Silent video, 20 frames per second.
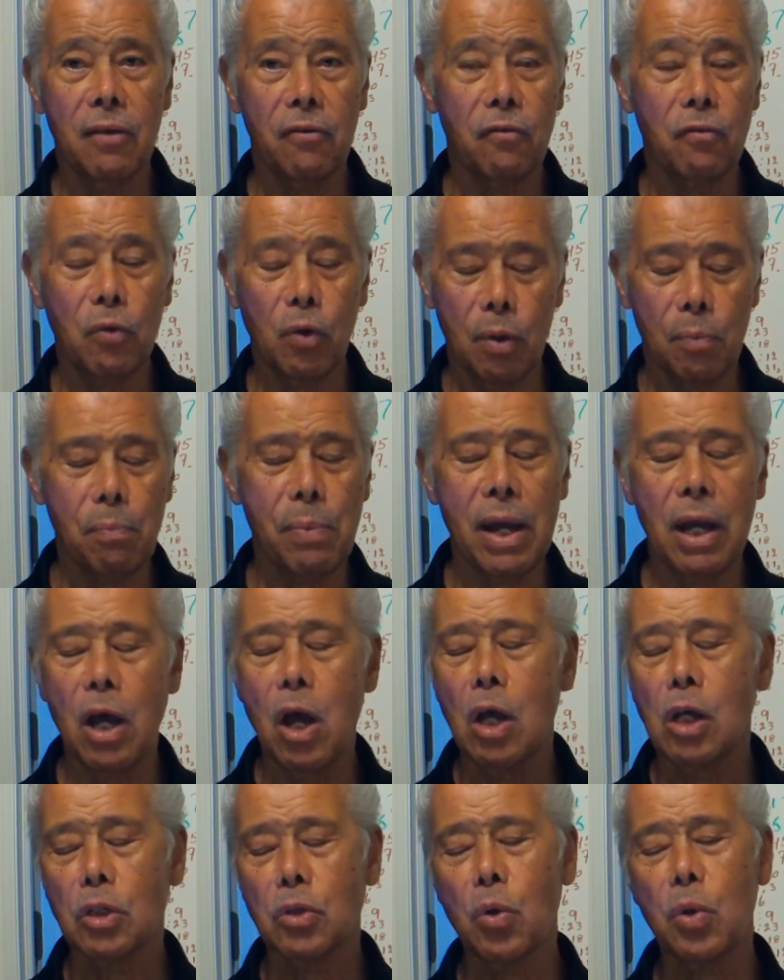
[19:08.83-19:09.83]
For the past.
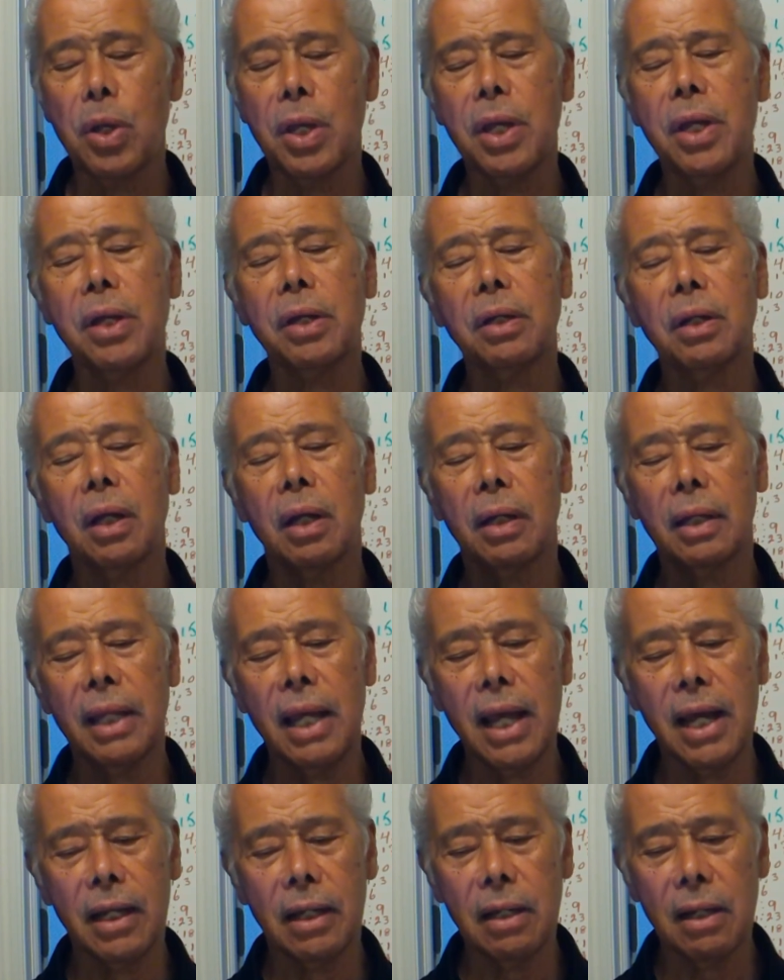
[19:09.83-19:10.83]
So here
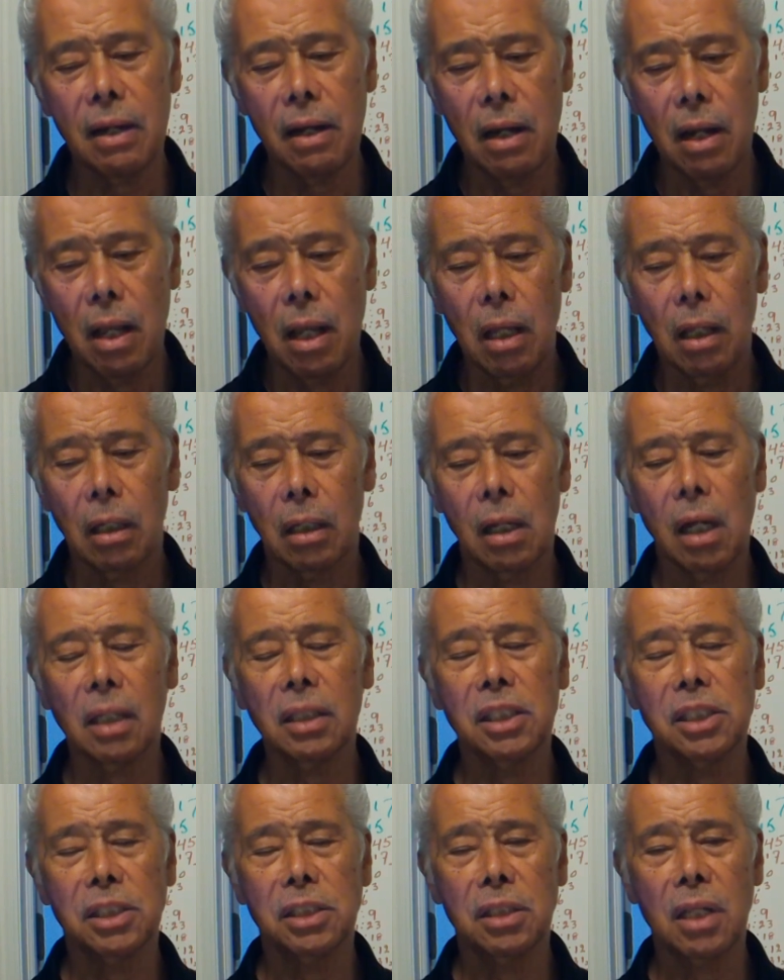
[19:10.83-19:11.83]
again, God
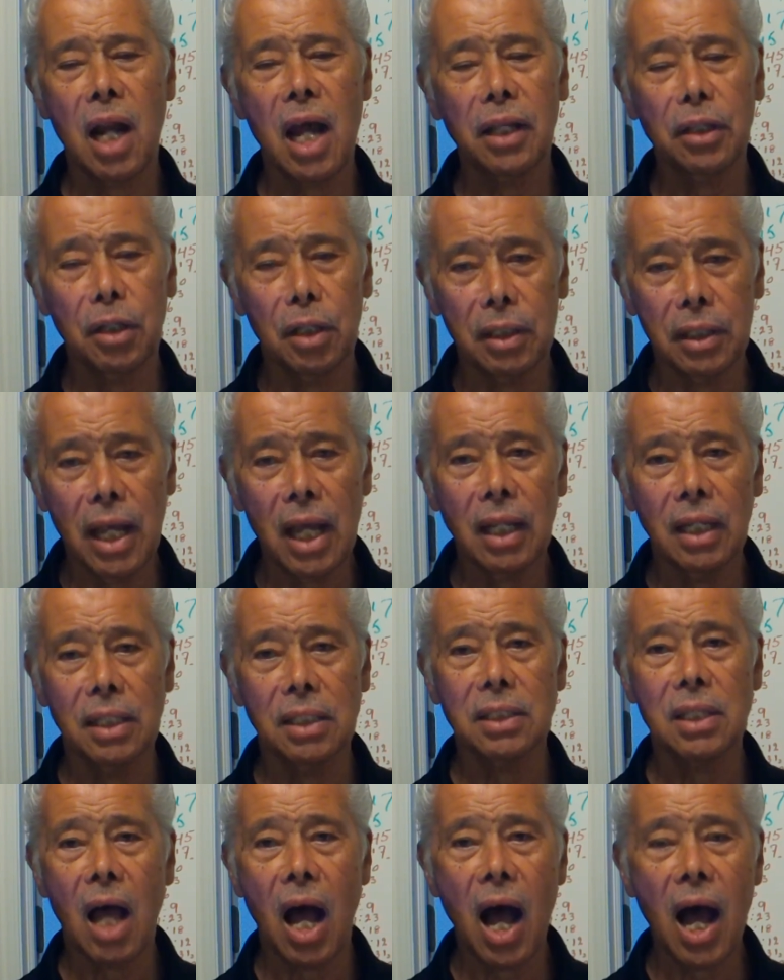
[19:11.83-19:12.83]
is trying to tell us,
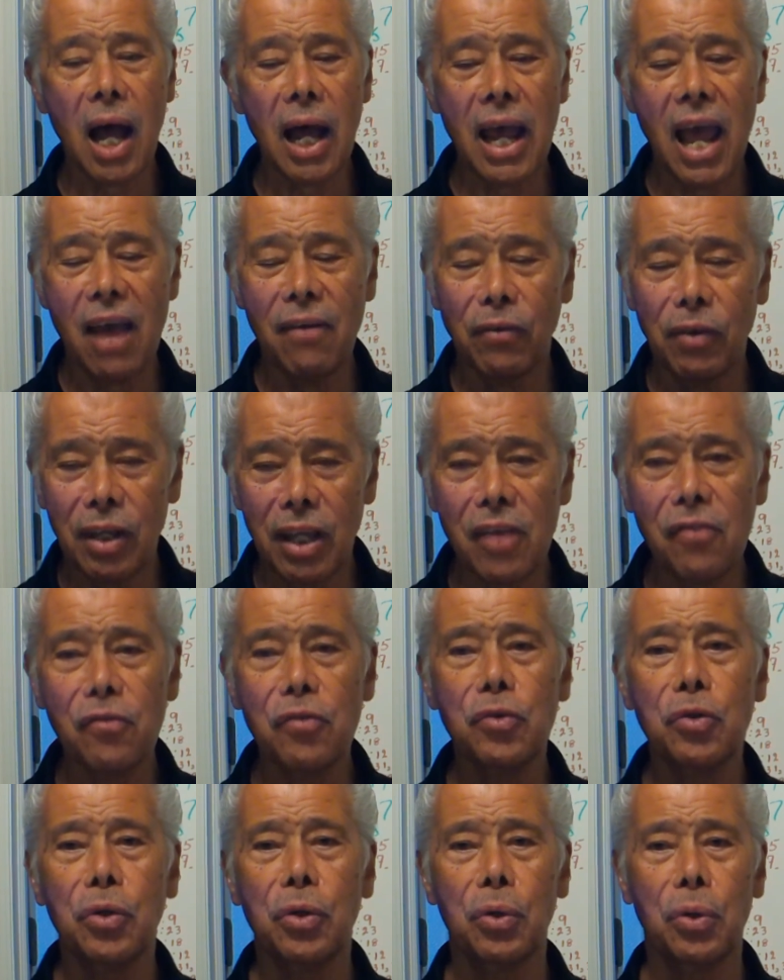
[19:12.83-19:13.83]
I have
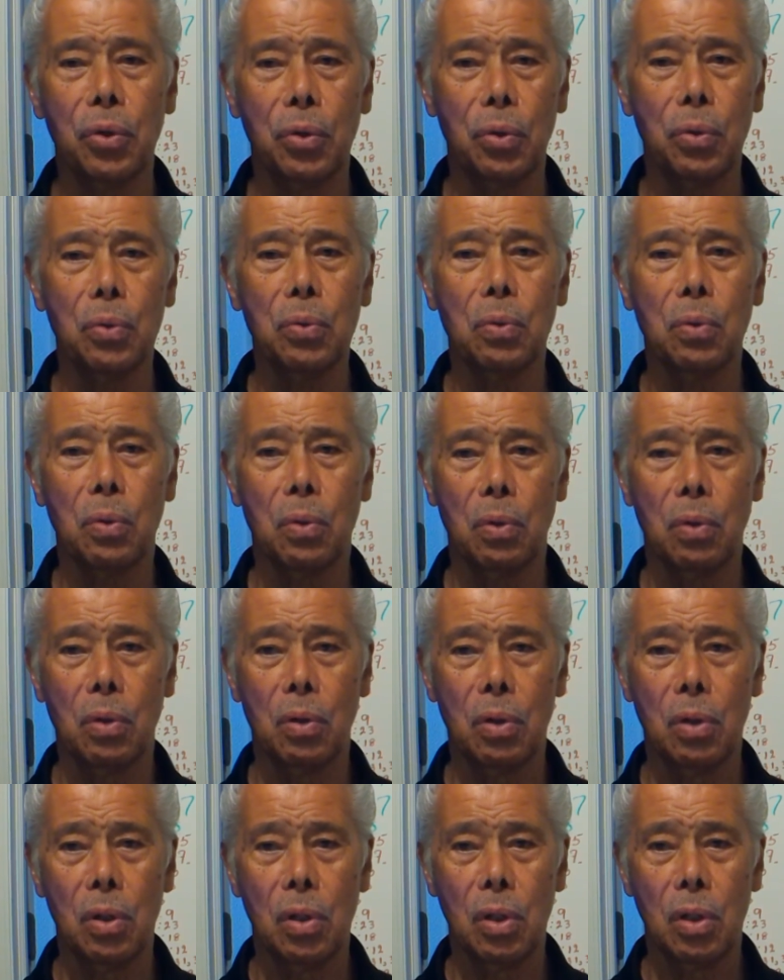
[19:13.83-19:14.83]
given you
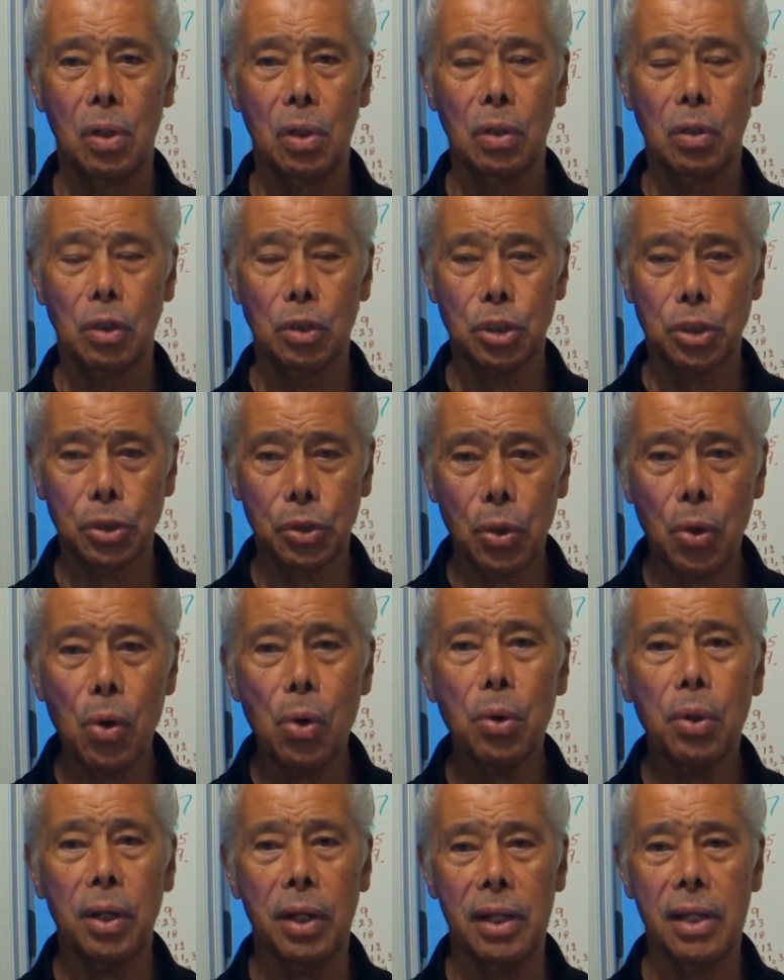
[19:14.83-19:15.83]
the
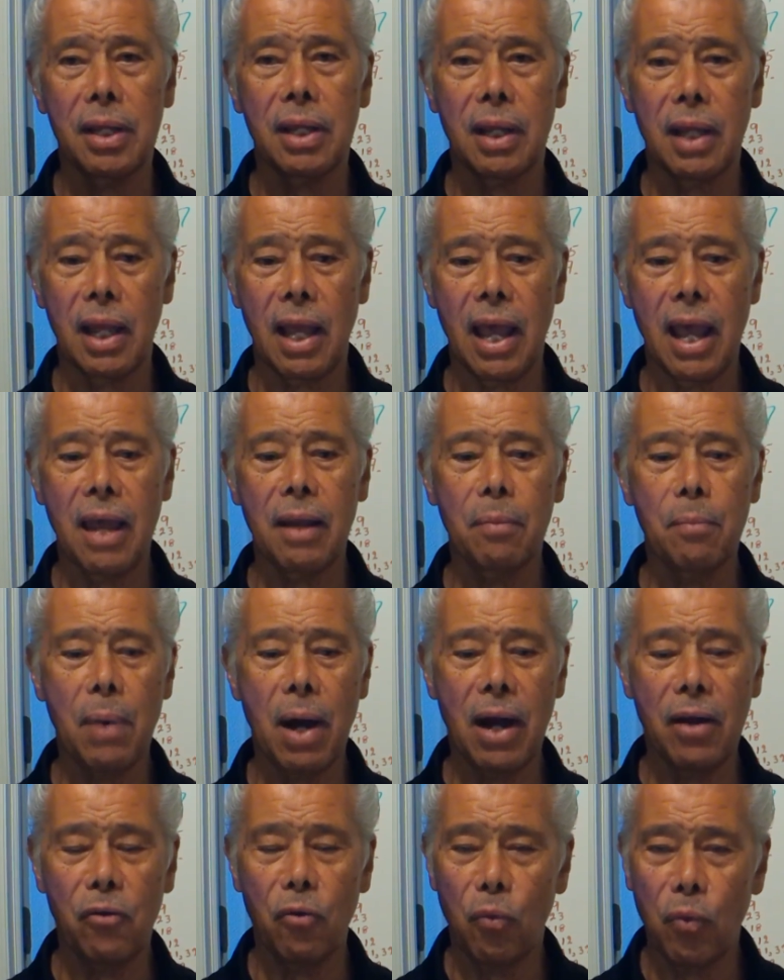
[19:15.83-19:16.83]
story and
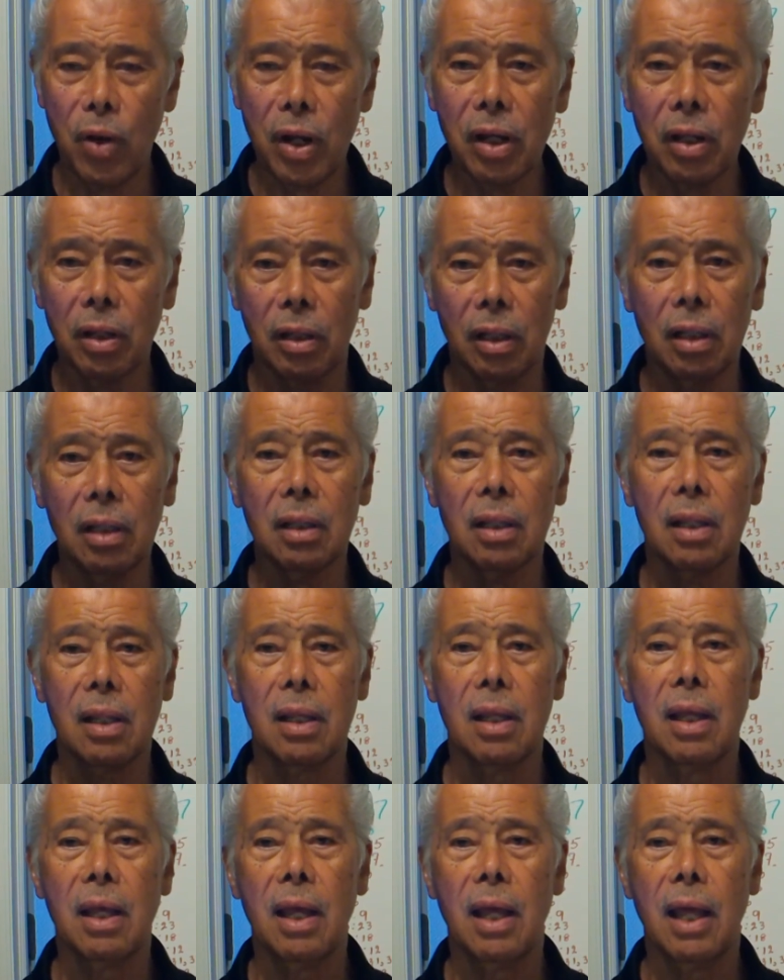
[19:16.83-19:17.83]
my will,
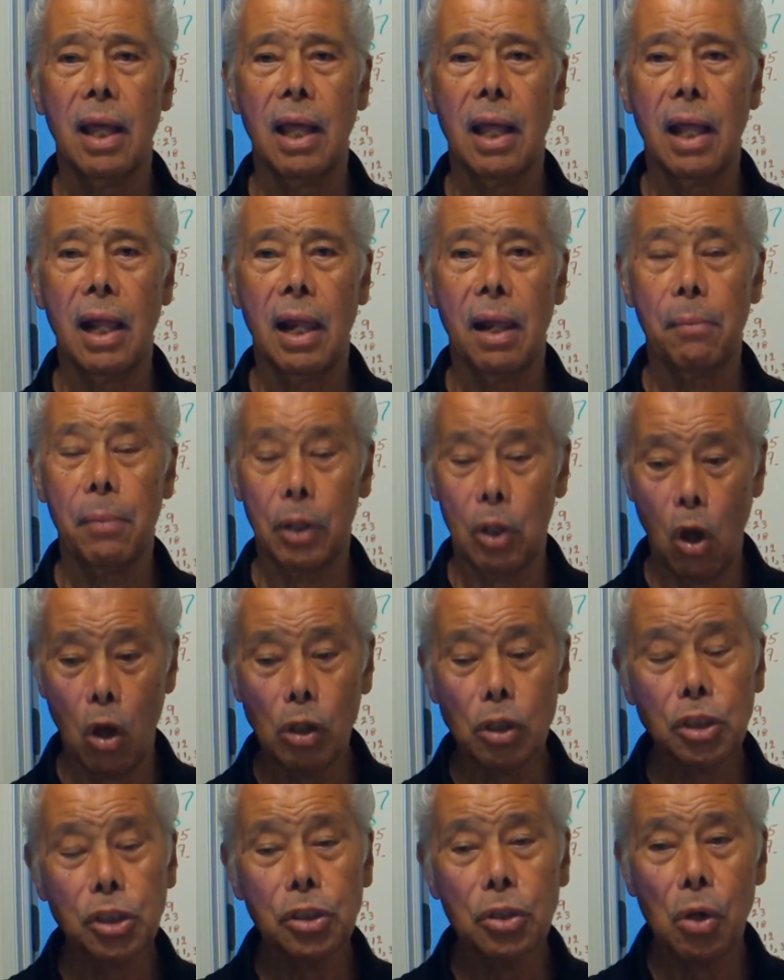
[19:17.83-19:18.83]
but
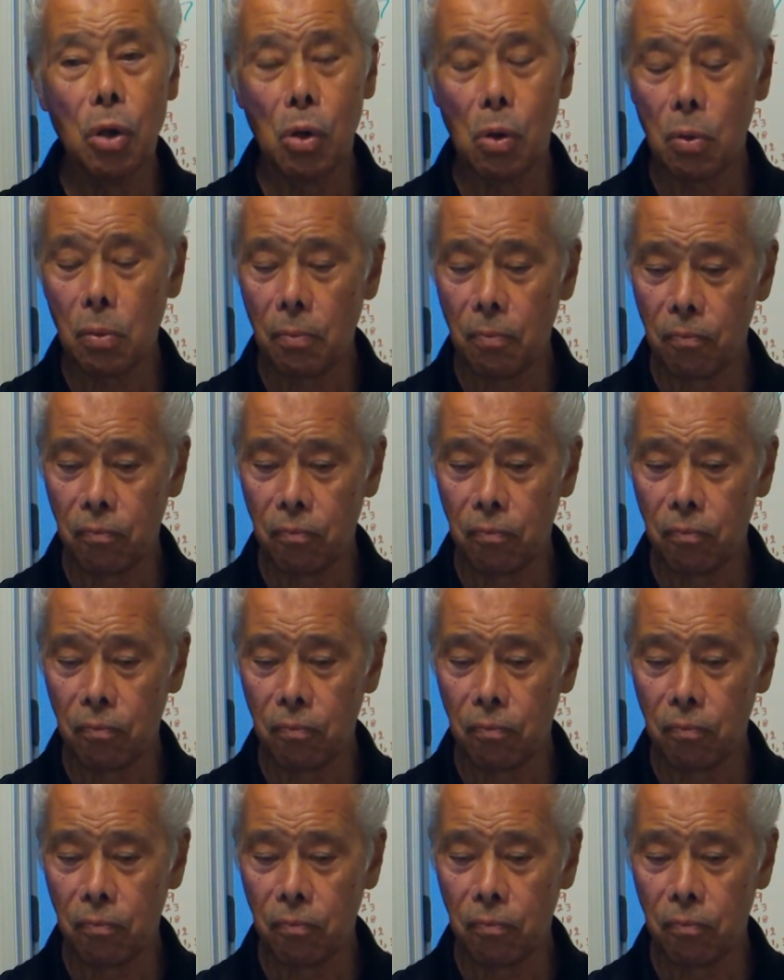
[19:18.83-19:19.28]
also